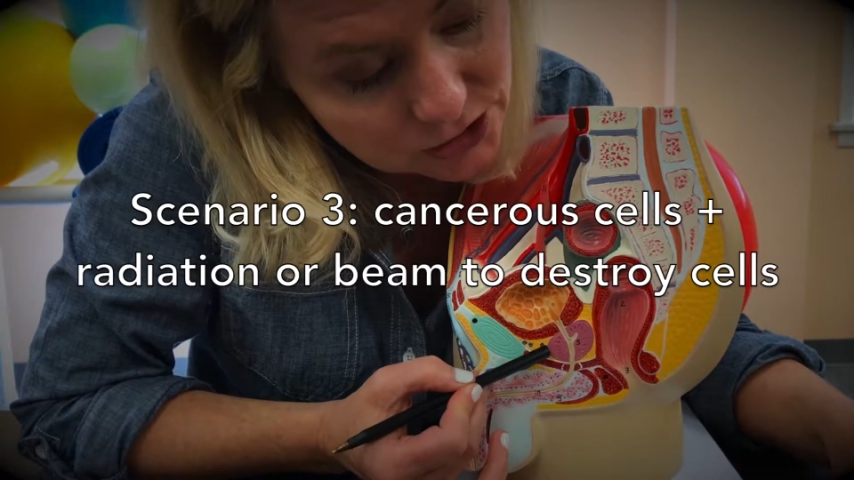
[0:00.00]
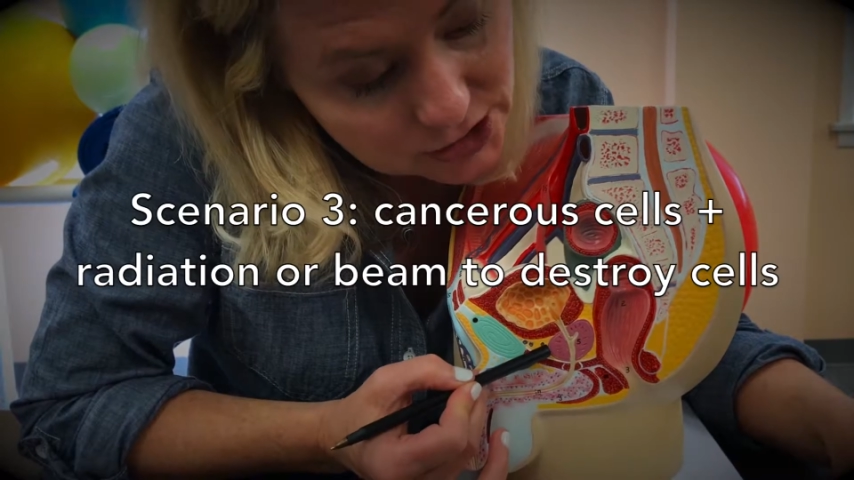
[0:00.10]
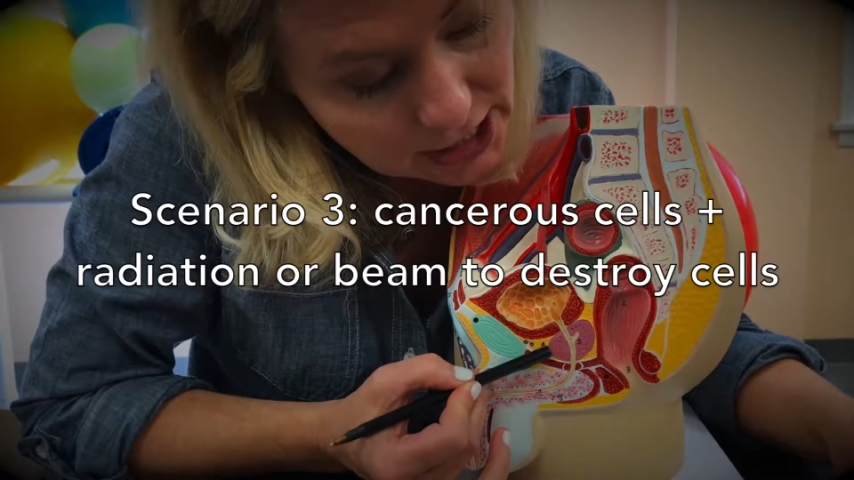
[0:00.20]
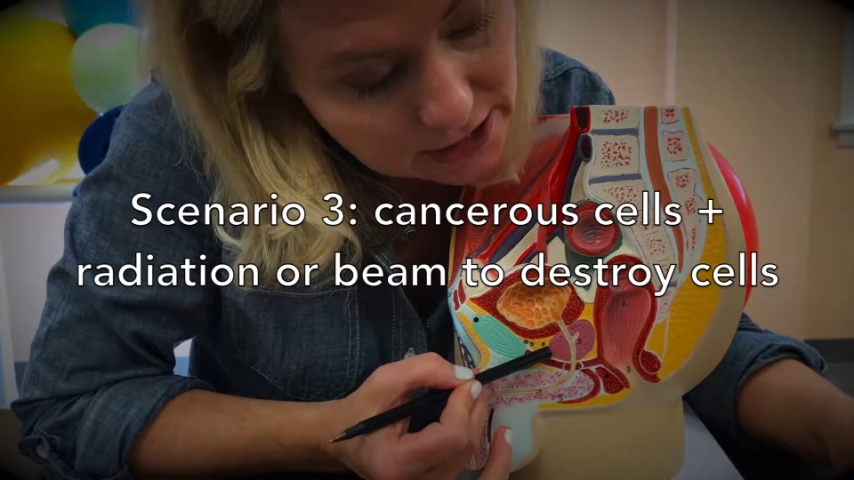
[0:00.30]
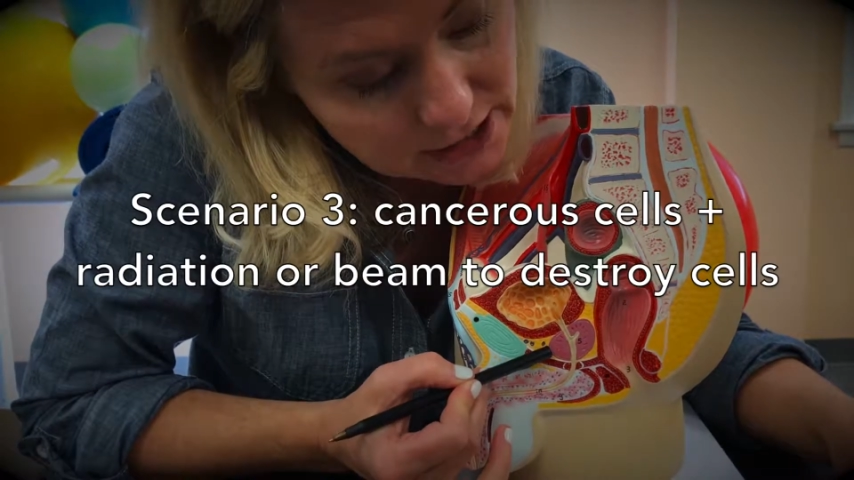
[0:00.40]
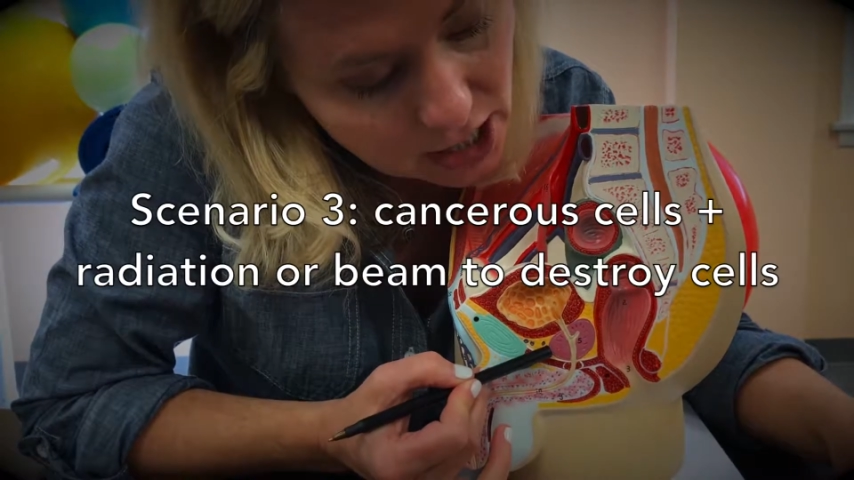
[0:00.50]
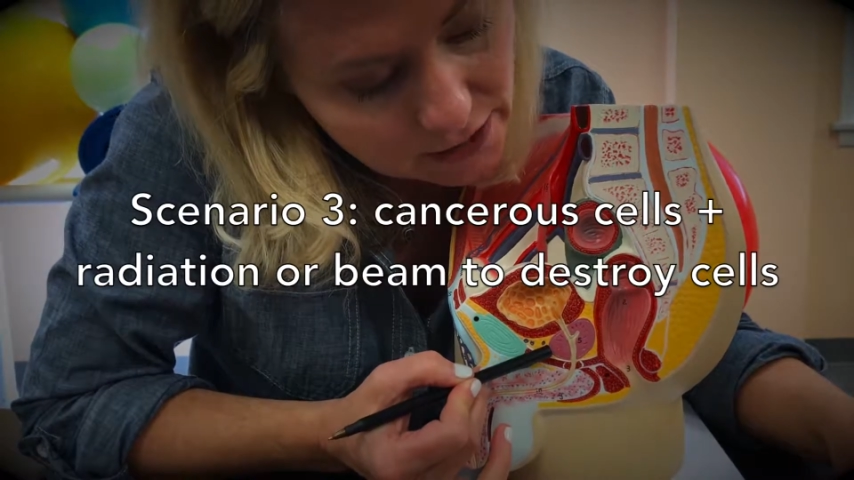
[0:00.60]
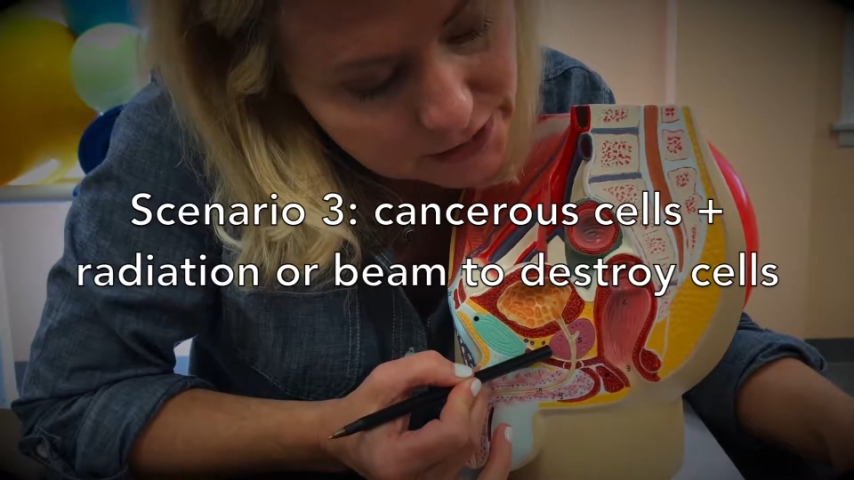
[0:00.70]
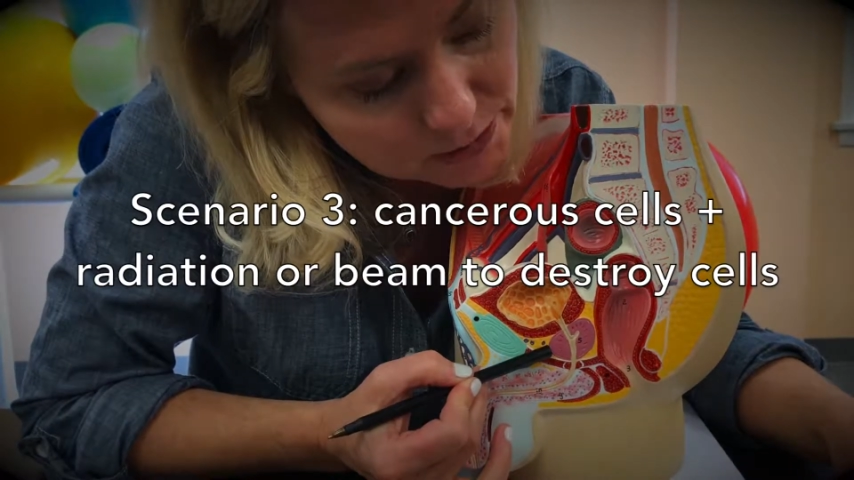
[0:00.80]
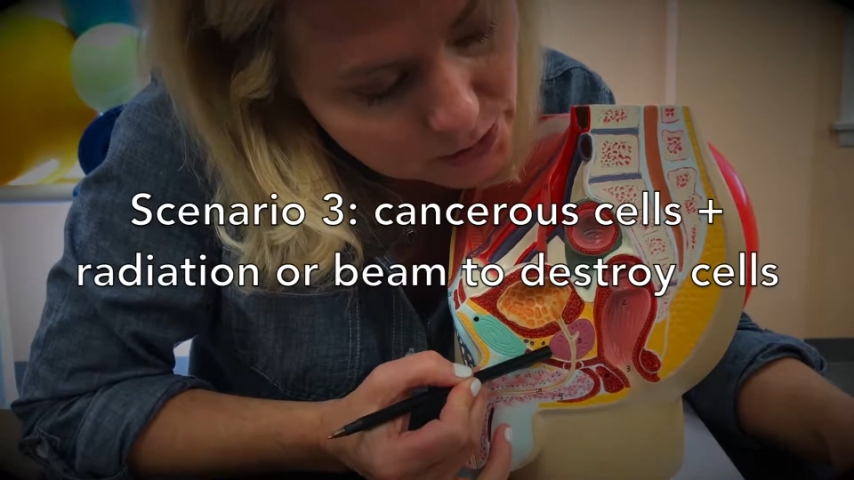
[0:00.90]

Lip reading: cells of the